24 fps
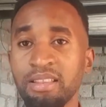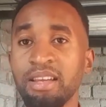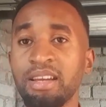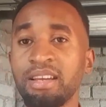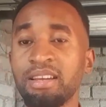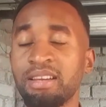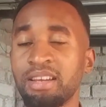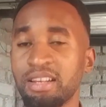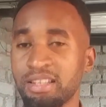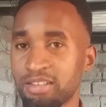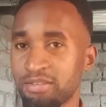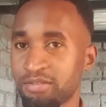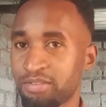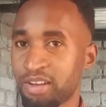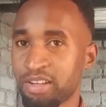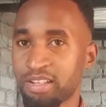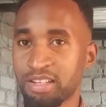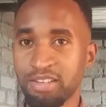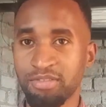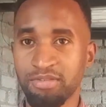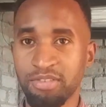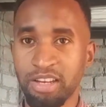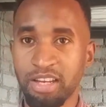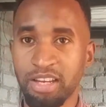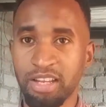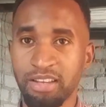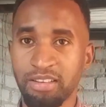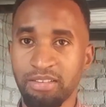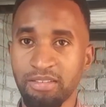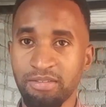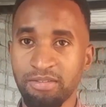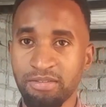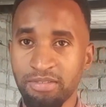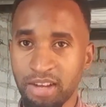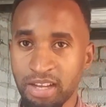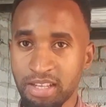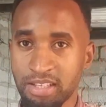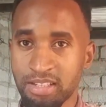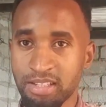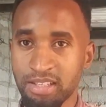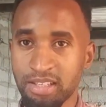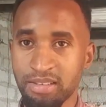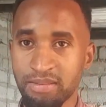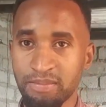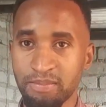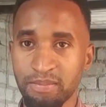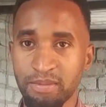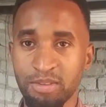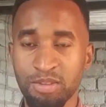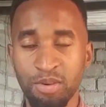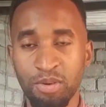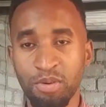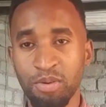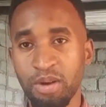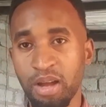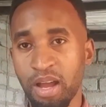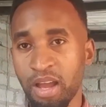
get infected very fast. So